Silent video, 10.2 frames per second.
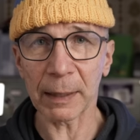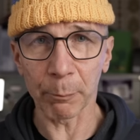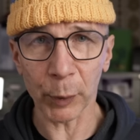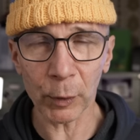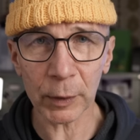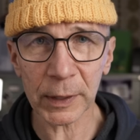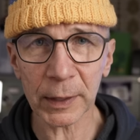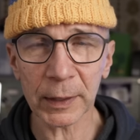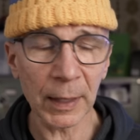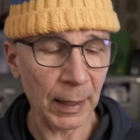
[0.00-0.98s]

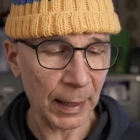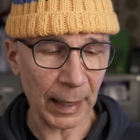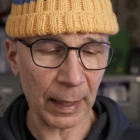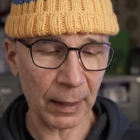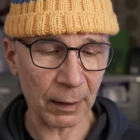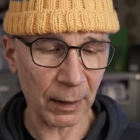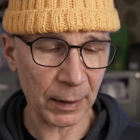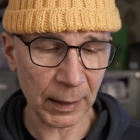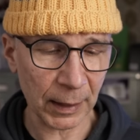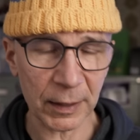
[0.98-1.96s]
important. And I
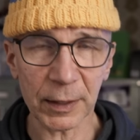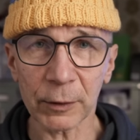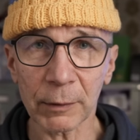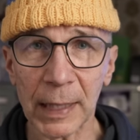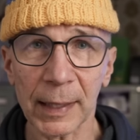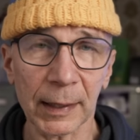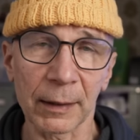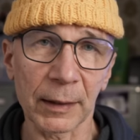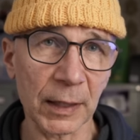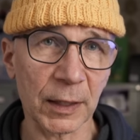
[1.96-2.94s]
think it's unique
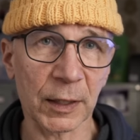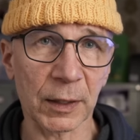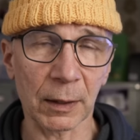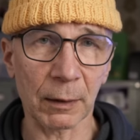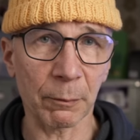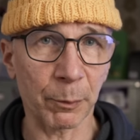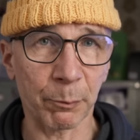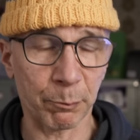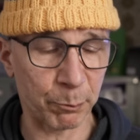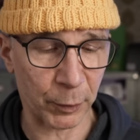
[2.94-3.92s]
in this uh,
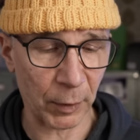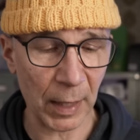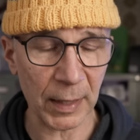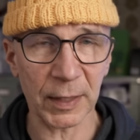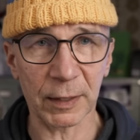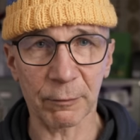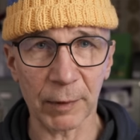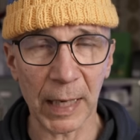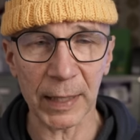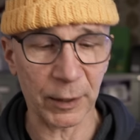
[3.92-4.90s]
price
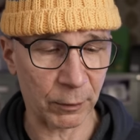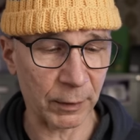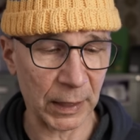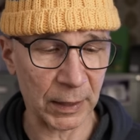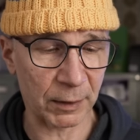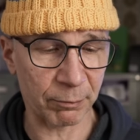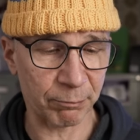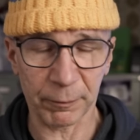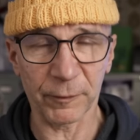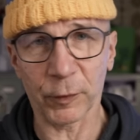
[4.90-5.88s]
range or this
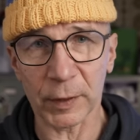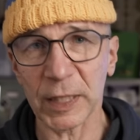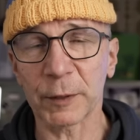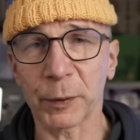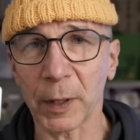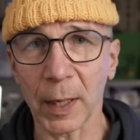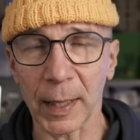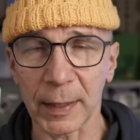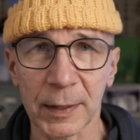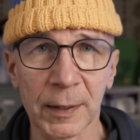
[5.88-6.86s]
for this
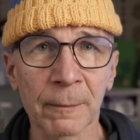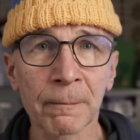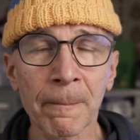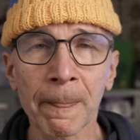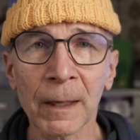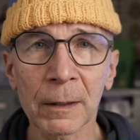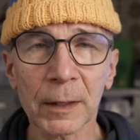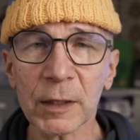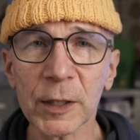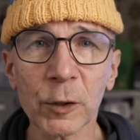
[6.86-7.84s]
price.
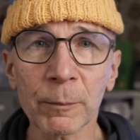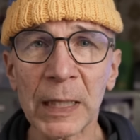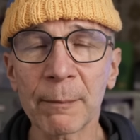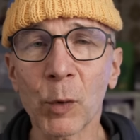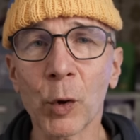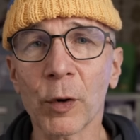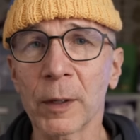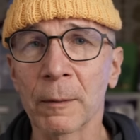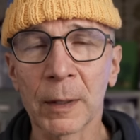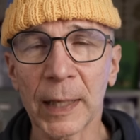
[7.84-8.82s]
There are so many
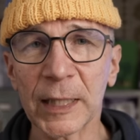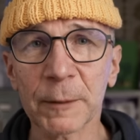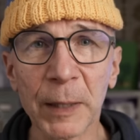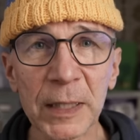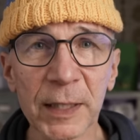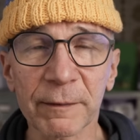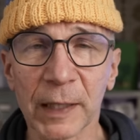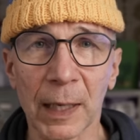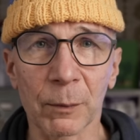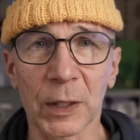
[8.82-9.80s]
more expensive
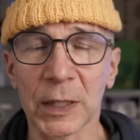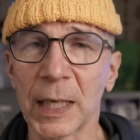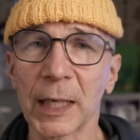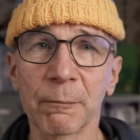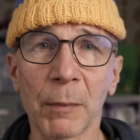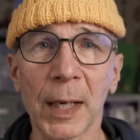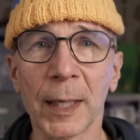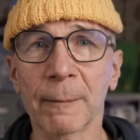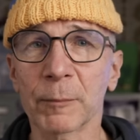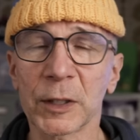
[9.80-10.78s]
cameras like
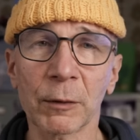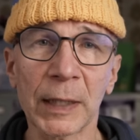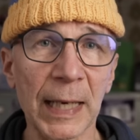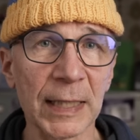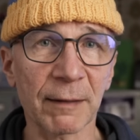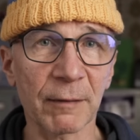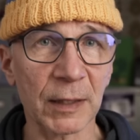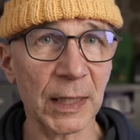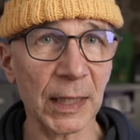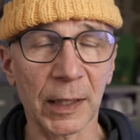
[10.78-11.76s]
my Sony
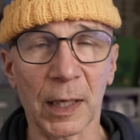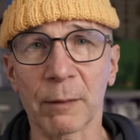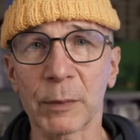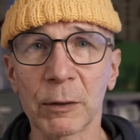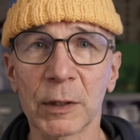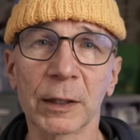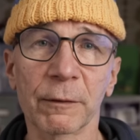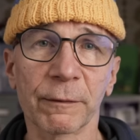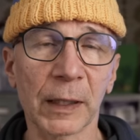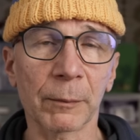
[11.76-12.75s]
a7C that I'm using to
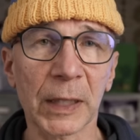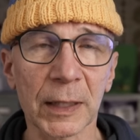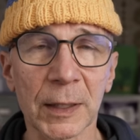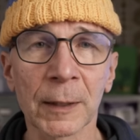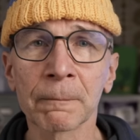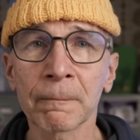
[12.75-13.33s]
film this.